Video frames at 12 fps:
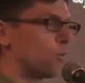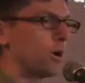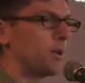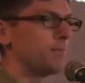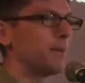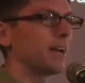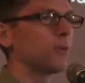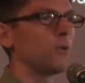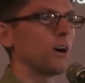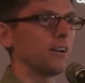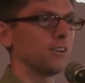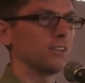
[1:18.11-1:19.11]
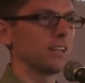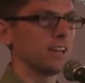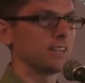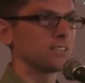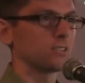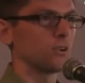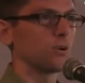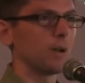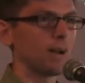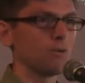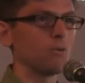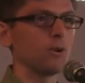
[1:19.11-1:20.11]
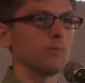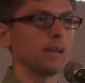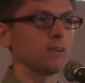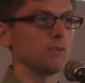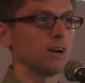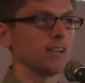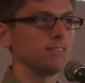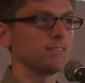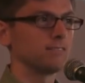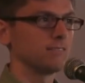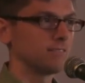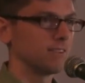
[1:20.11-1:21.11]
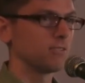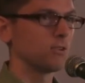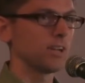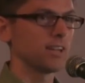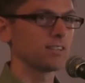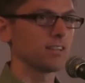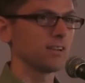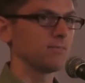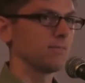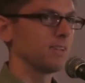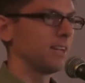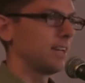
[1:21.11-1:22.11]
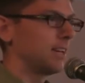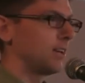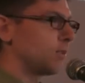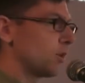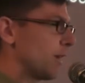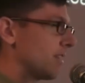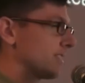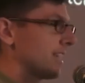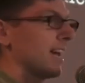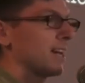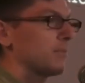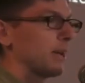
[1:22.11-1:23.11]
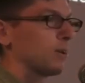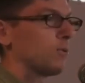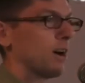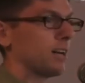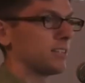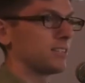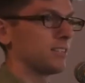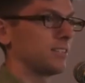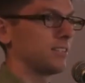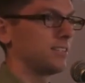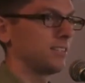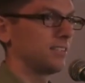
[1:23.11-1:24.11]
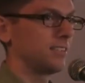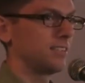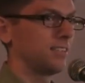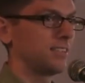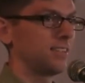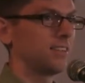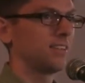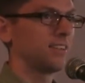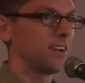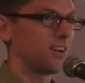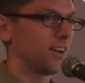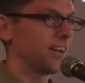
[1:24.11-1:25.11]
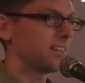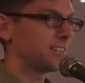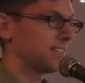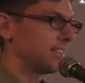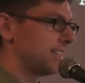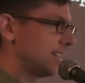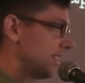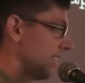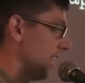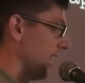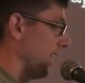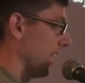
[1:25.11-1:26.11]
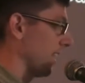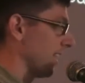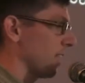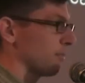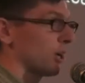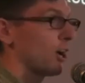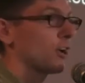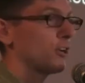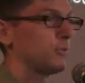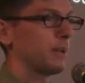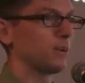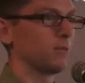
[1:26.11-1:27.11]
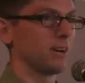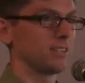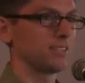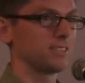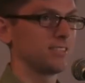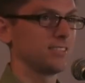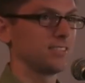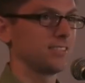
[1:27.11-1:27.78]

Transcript: about 1 megawatt or less, or about 1 megawatt? A few hands up. What about 10 megawatts? All right. And how about 100 megawatts?